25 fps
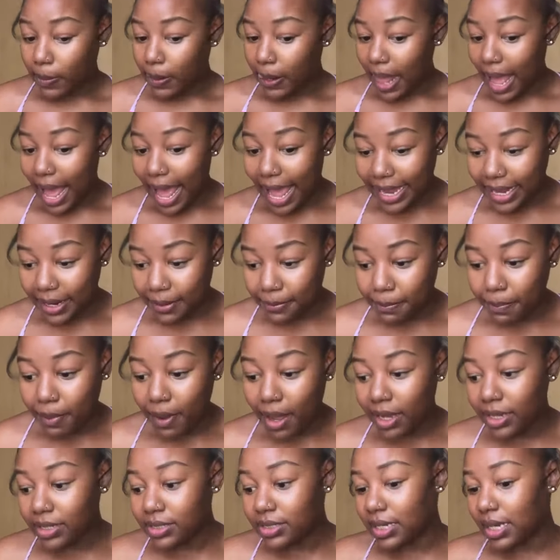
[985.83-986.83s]
I
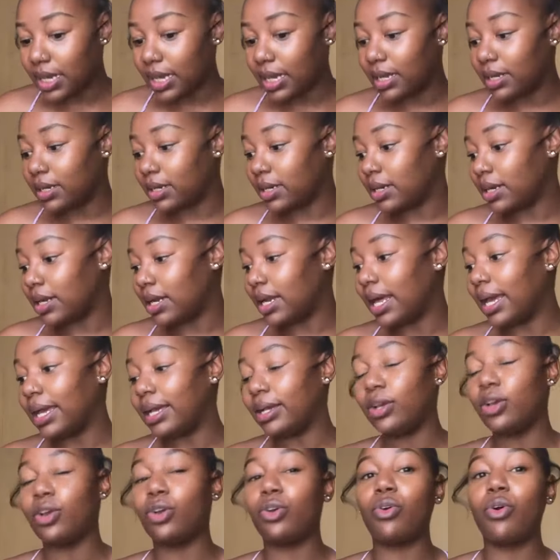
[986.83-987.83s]
embarked in
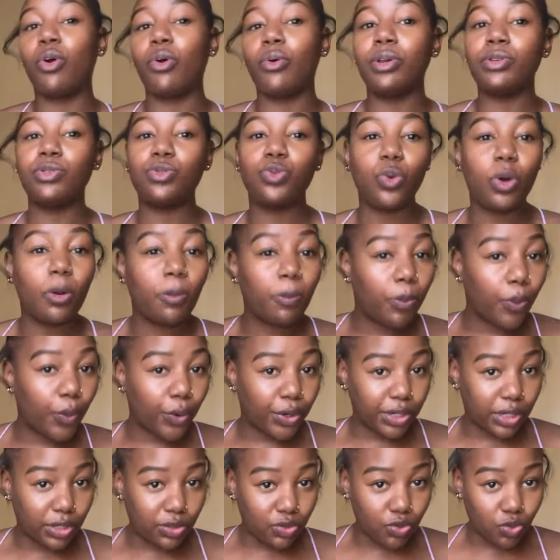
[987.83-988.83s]
like going to a
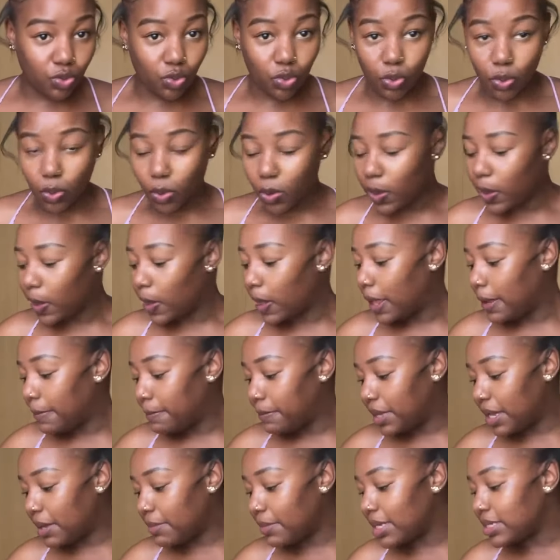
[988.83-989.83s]
boarding school. Me
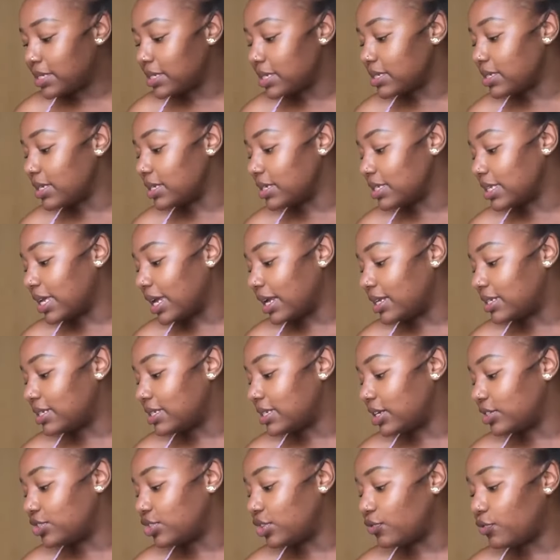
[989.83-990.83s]
and my sister started
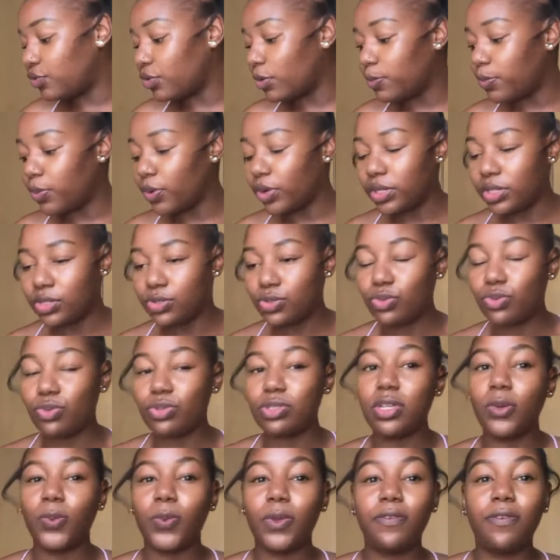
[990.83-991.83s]
searching for boarding schools,
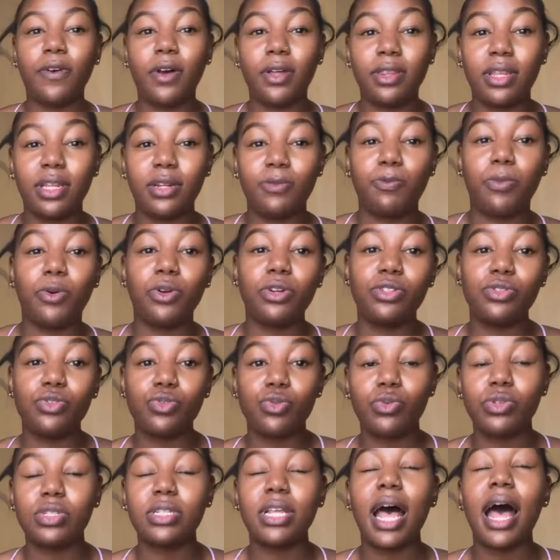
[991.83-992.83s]
and we found that boarding
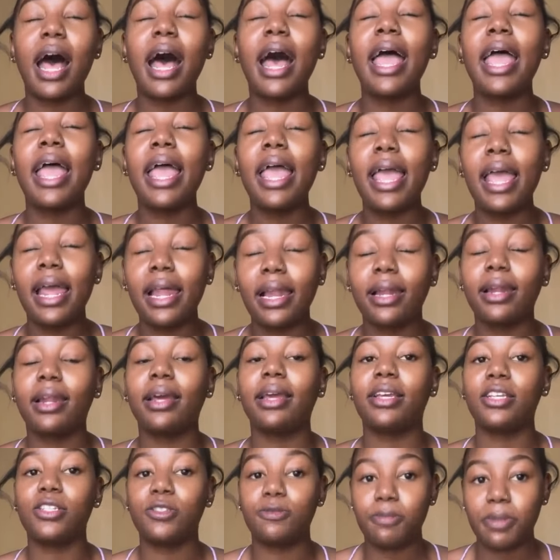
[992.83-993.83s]
schools are hella
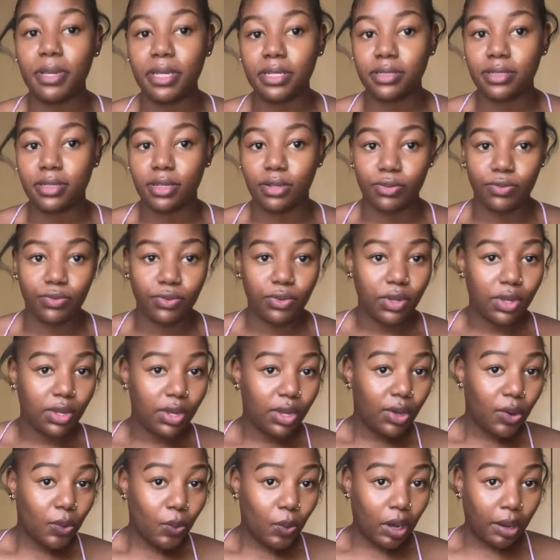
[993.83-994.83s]
expensive.
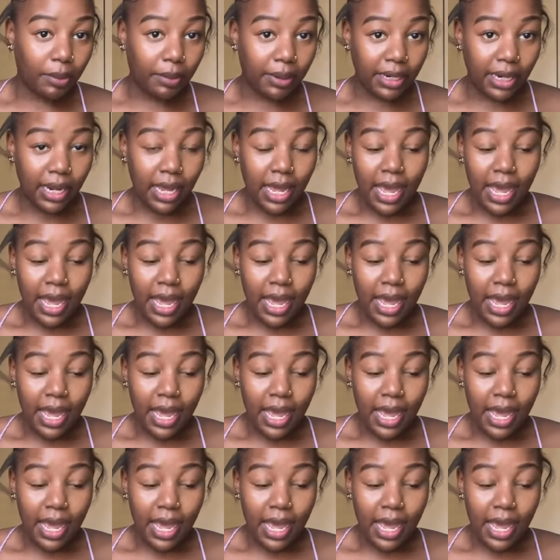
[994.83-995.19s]
Wow.